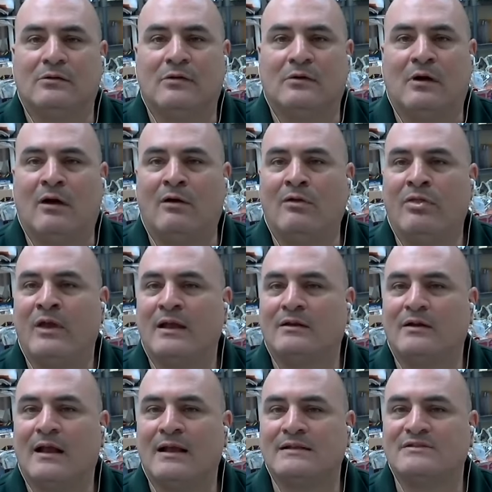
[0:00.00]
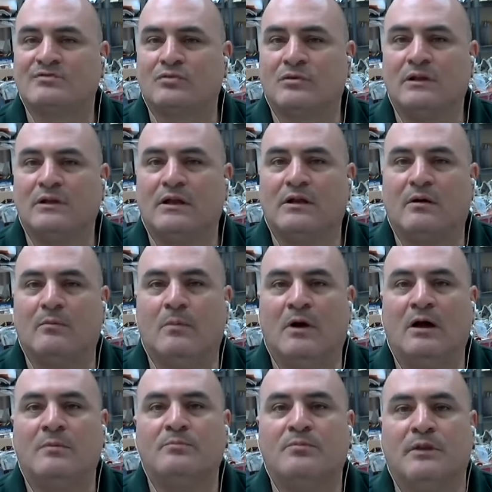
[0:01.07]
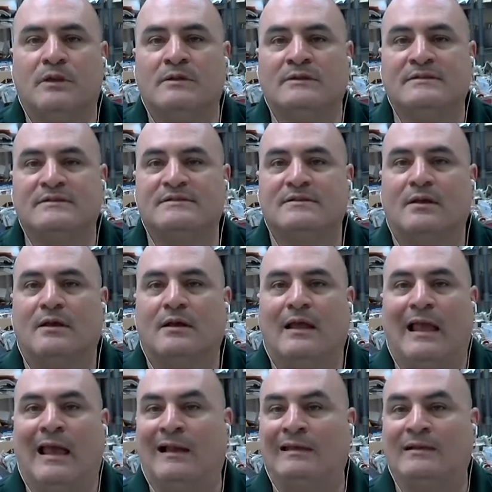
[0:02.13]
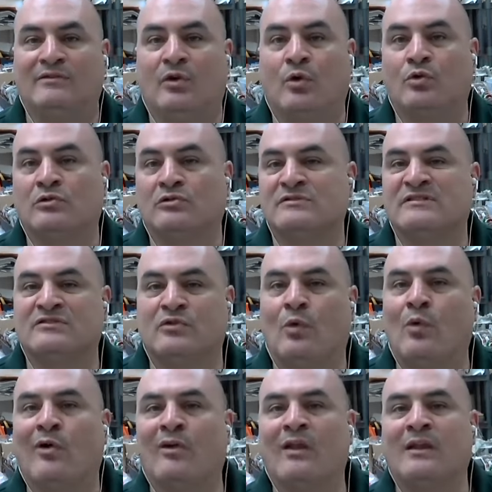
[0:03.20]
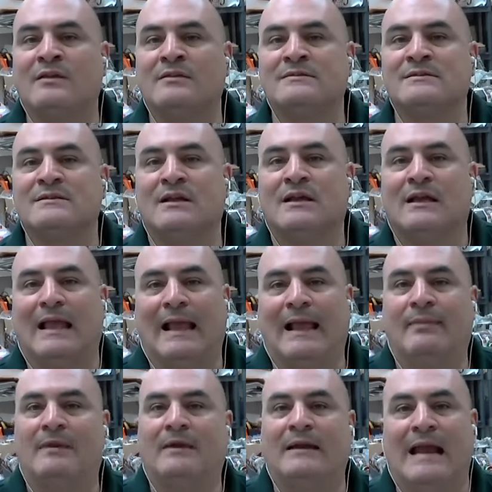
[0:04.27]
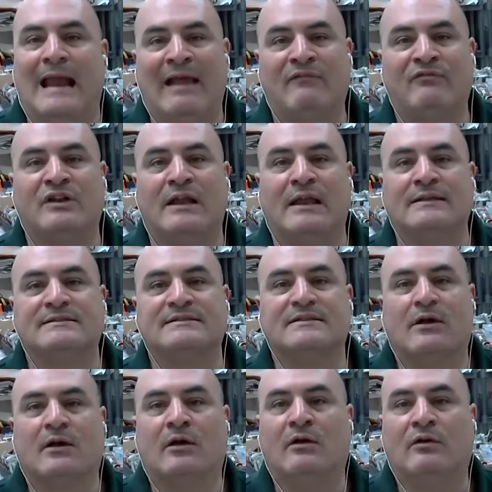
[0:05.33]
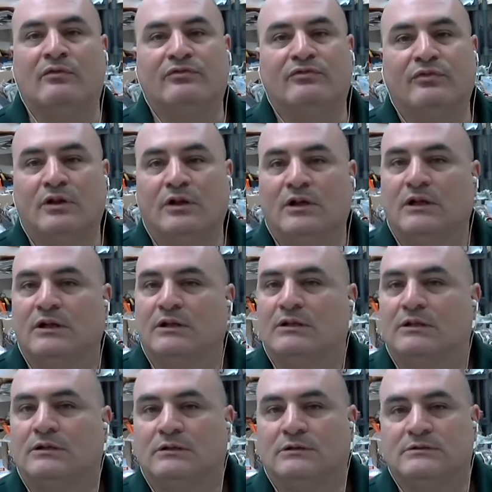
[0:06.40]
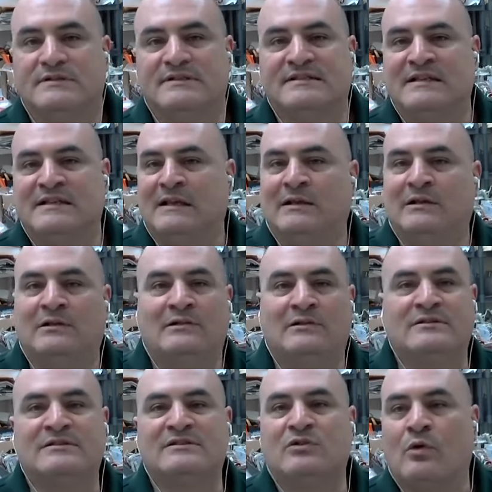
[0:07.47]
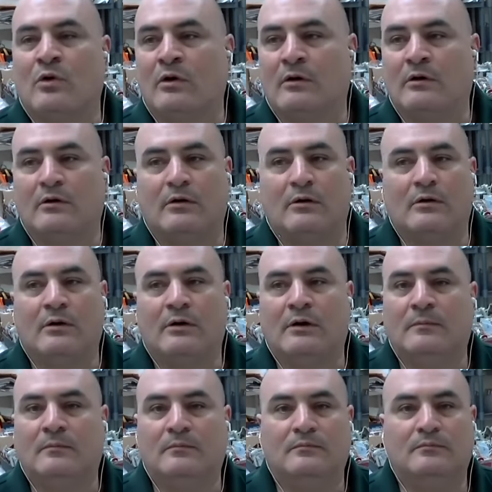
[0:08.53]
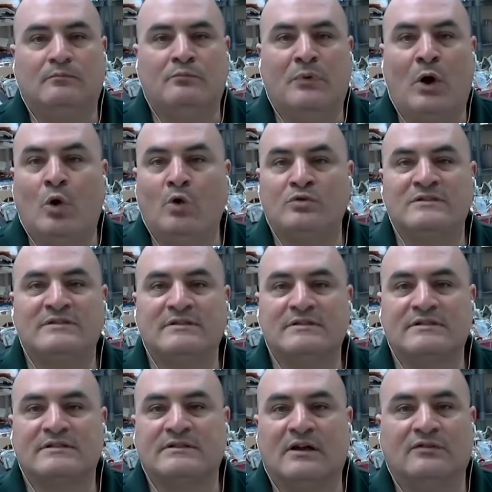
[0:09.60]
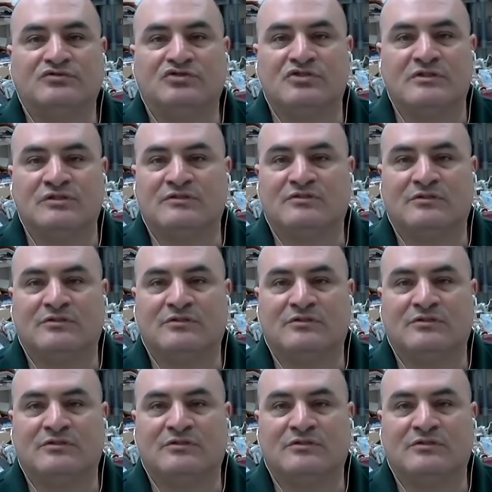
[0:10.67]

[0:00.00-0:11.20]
all that has really come up is anecdotal stories and then evidence of seals or boats and stuff just